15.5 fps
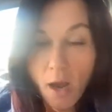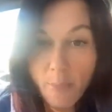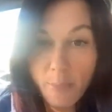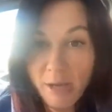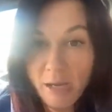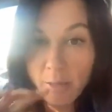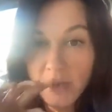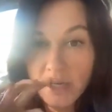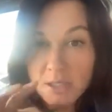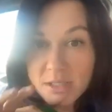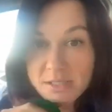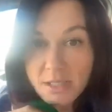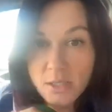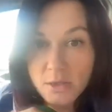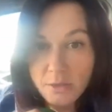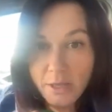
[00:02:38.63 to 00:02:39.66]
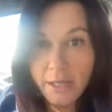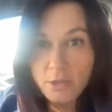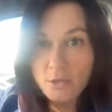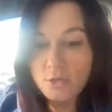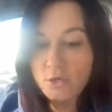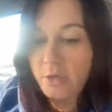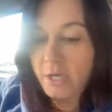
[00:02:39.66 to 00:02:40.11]
peanut butters that you
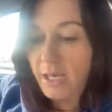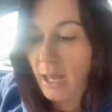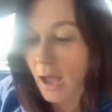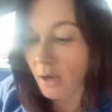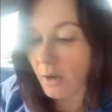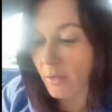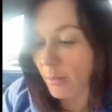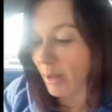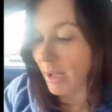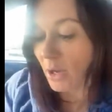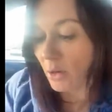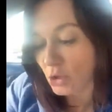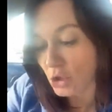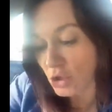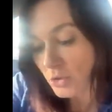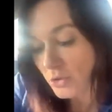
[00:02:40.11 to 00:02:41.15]
like drink out of the pouch.